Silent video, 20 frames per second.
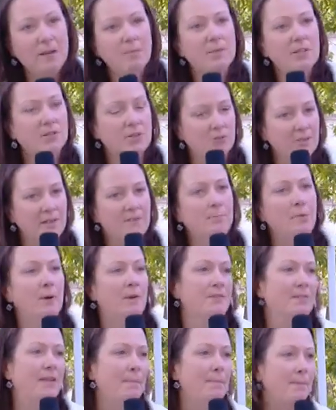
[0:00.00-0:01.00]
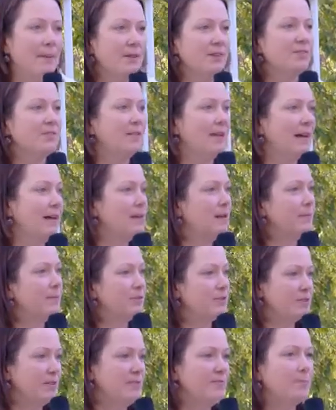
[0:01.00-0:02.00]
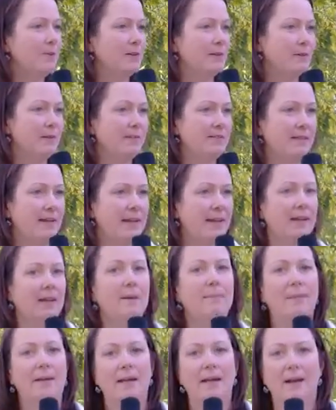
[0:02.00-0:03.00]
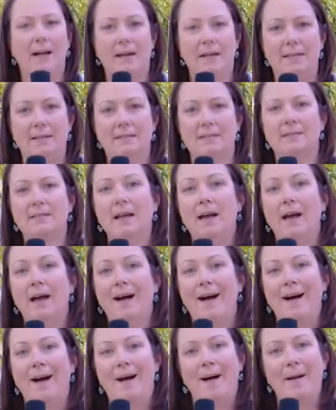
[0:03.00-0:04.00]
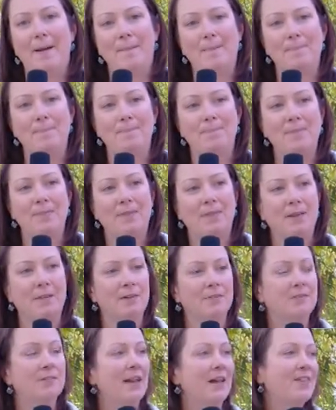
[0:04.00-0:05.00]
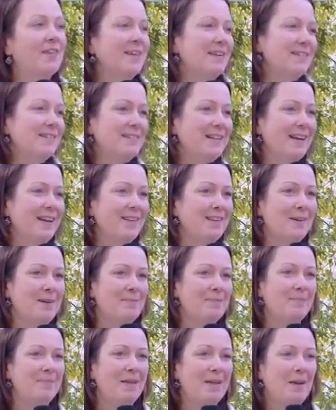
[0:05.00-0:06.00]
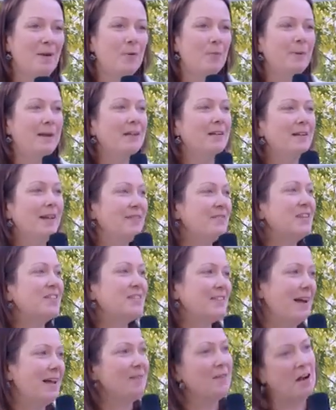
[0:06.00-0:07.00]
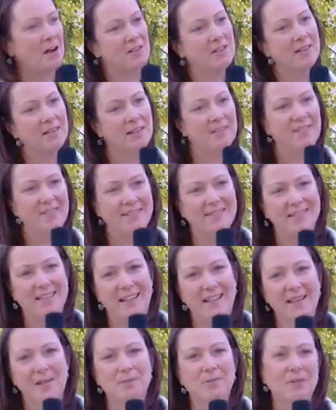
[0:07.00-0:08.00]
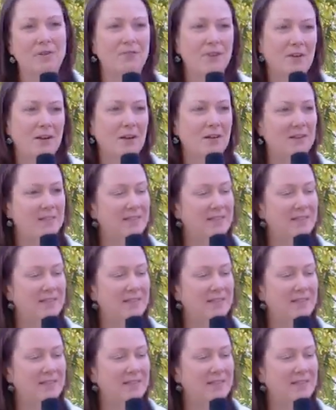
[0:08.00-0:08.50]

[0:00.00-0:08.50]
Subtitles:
in Shreveport. They built Salem in Shreveport, Louisiana, because there's nothing in Salem. We don't have a set large enough in Salem, so if you go to